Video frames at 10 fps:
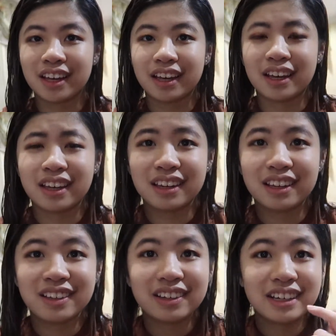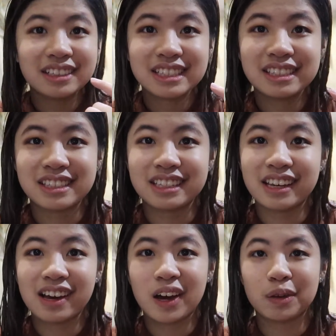And you guys can
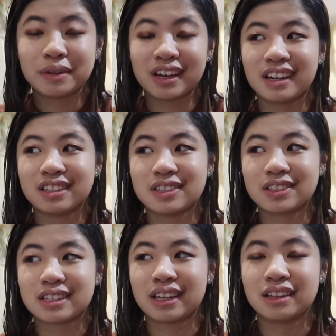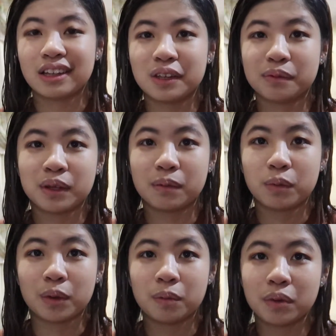see how my eyes looks a little bit
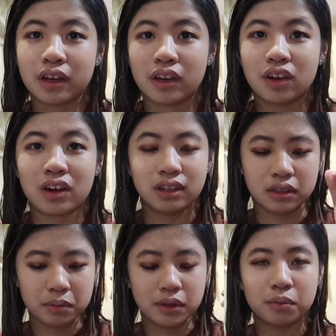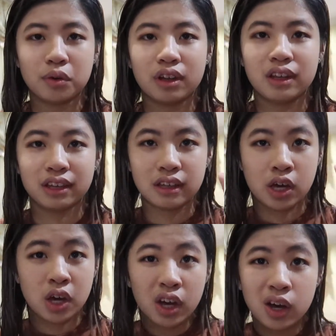bigger, a little bit more like
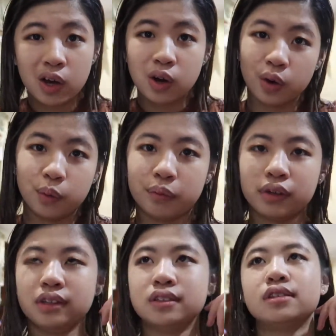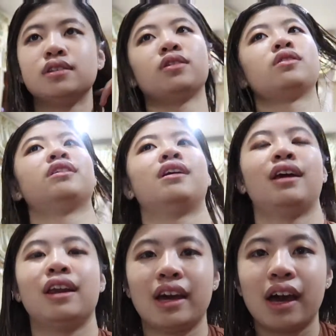open. So,
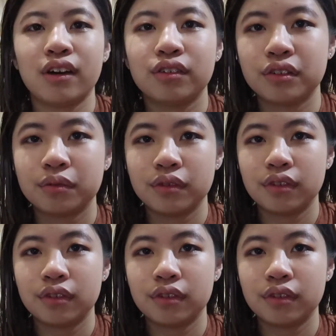and I have